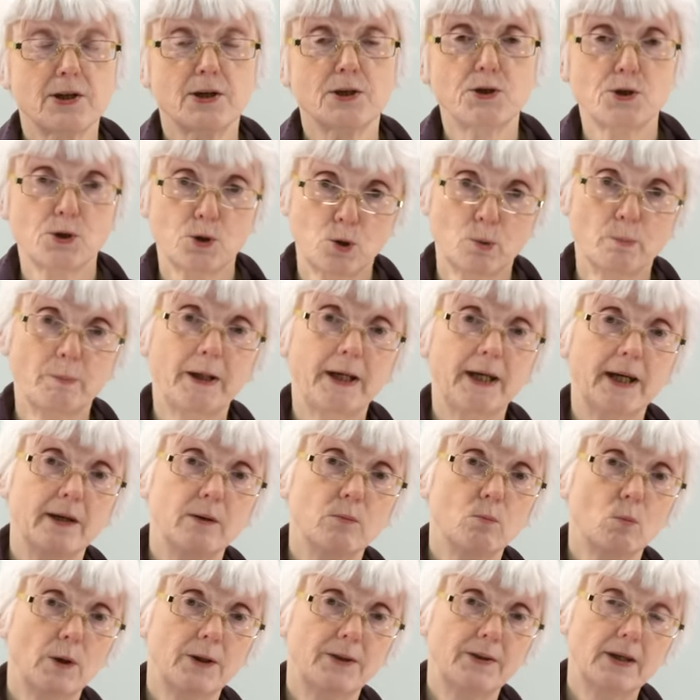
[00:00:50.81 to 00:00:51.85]
that all
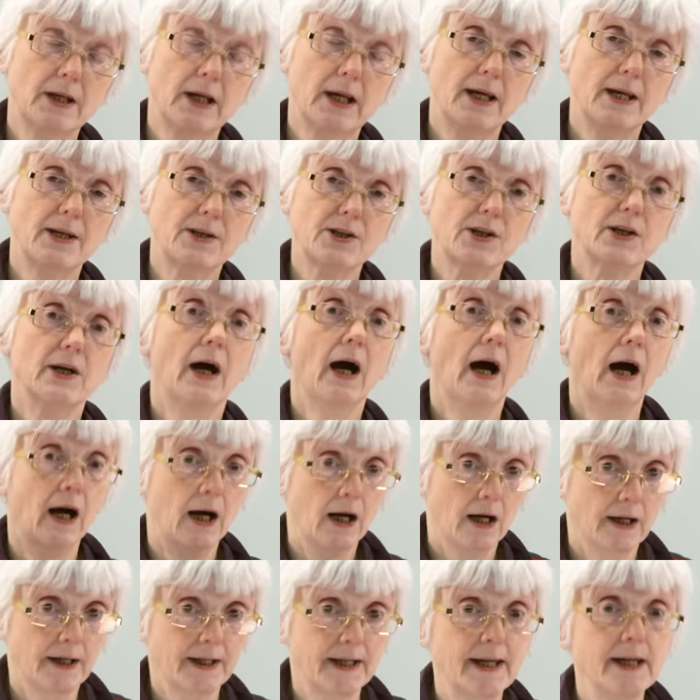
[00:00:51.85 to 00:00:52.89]
begin with the letter
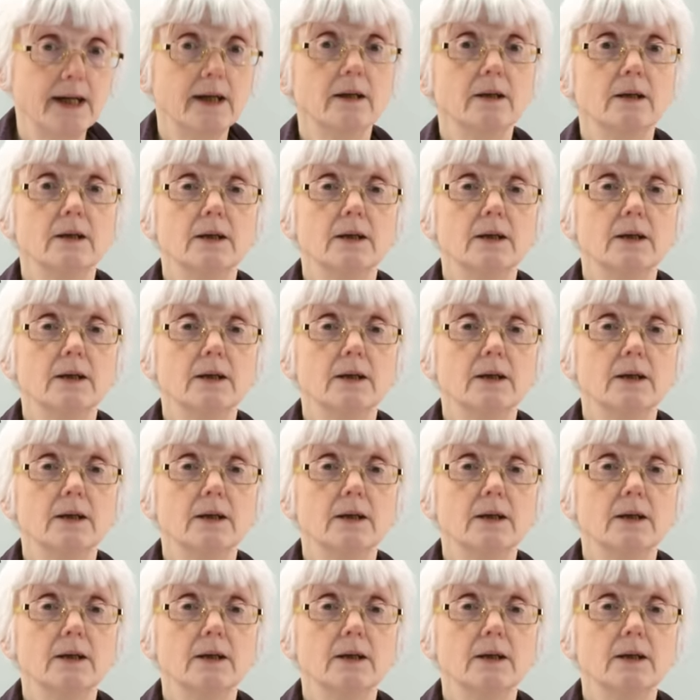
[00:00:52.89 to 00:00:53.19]
I.